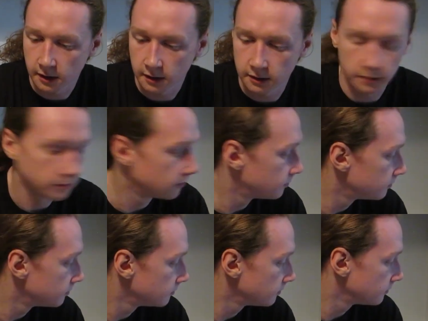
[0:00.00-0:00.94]

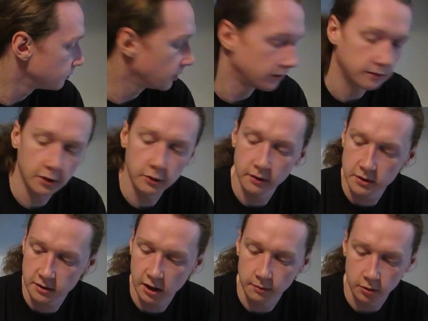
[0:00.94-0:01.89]
Well, no,
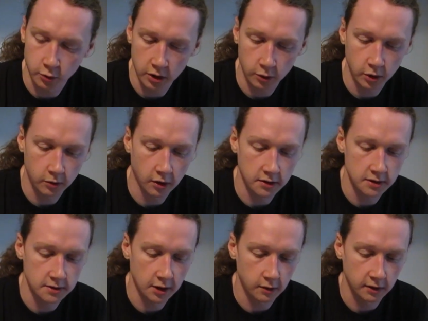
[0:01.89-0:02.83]
there's a couple of
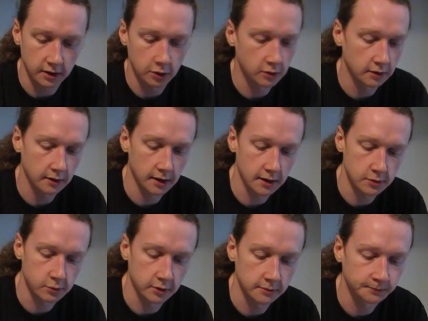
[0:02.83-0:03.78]
rewatches here, including the
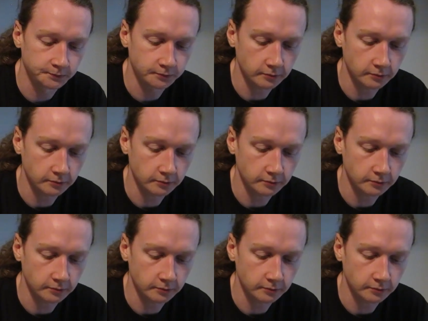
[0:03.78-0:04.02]
last one.